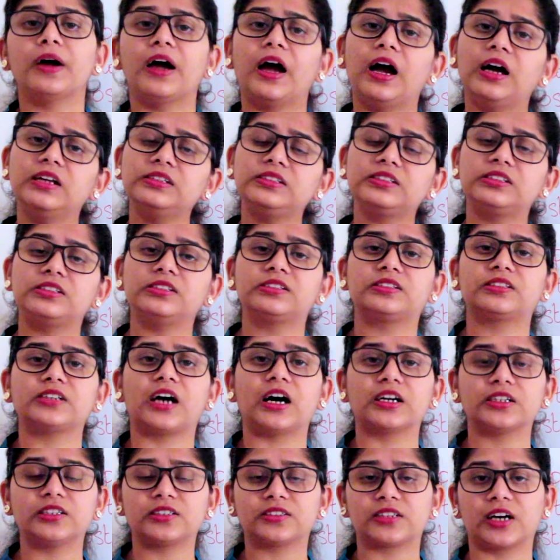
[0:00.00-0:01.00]
and he
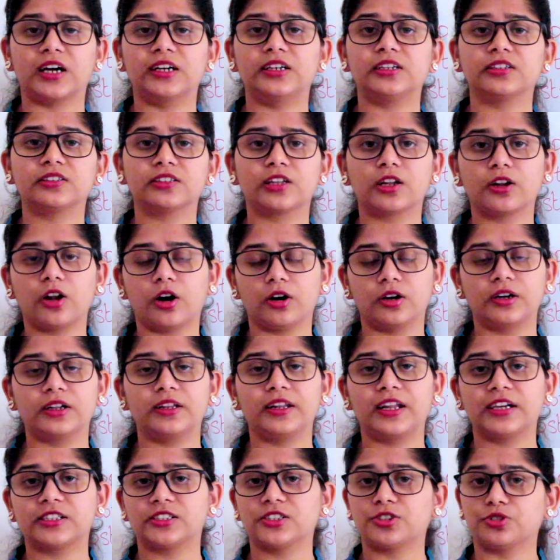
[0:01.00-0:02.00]
started writing the
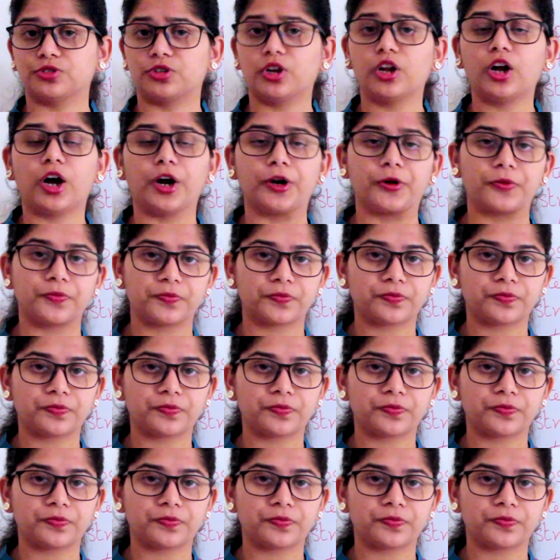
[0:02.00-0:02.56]
letter to the Lord.